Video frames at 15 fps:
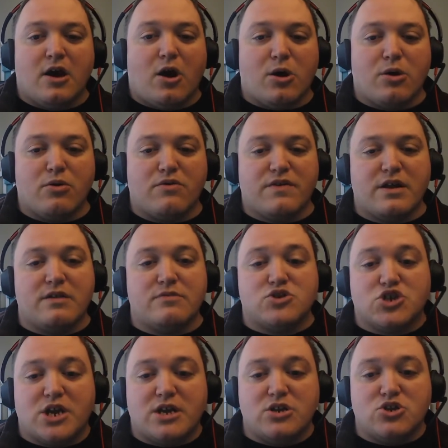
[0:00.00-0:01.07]
Are you a fan of
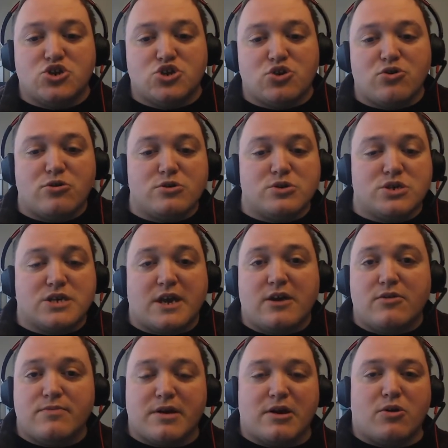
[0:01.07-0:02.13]
chain shirt or
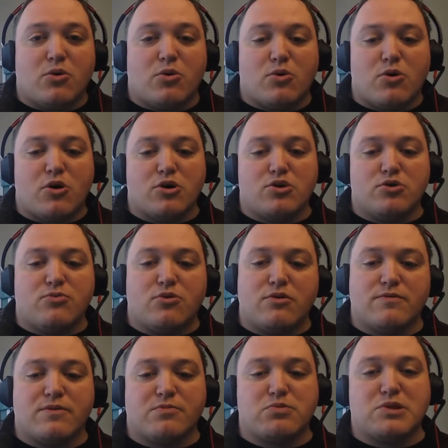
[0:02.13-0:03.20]
scale mail? Or are you more
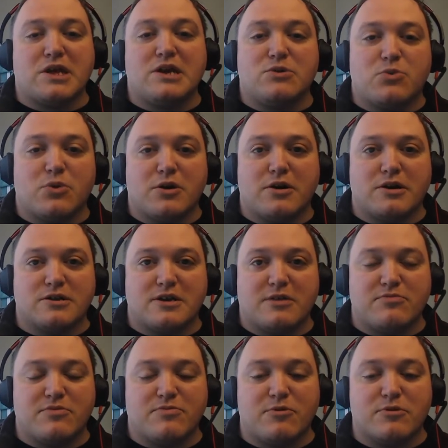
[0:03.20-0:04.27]
of the plate wearing
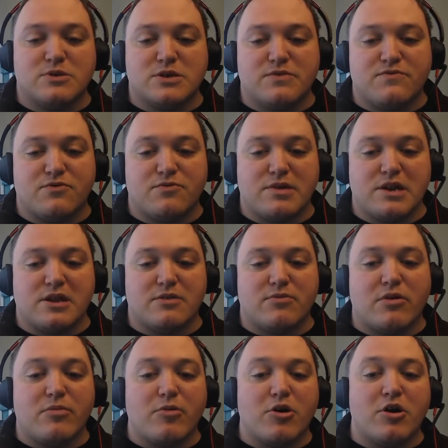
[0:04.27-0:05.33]
type of person for medium
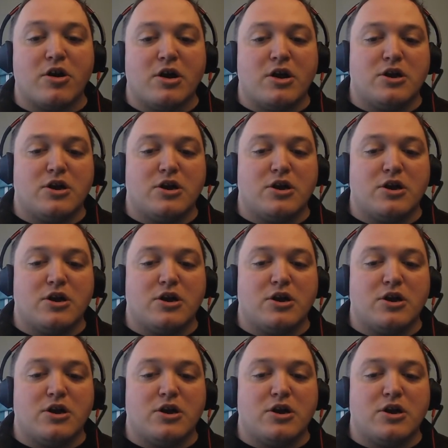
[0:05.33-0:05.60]
armor?